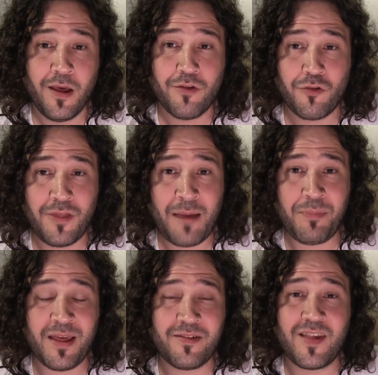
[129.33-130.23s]
So that
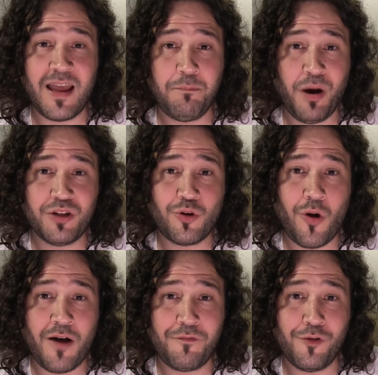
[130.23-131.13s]
being said, Bud
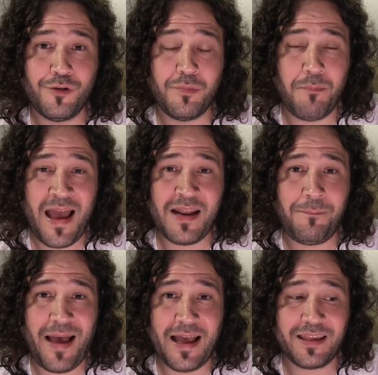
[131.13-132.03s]
Crawford, Manny
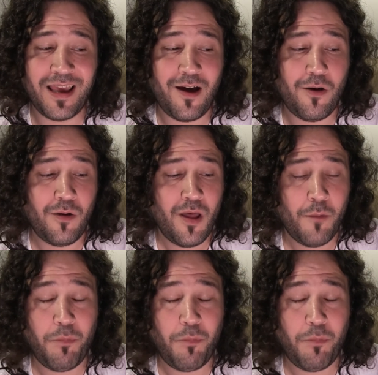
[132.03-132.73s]
Pacquiao,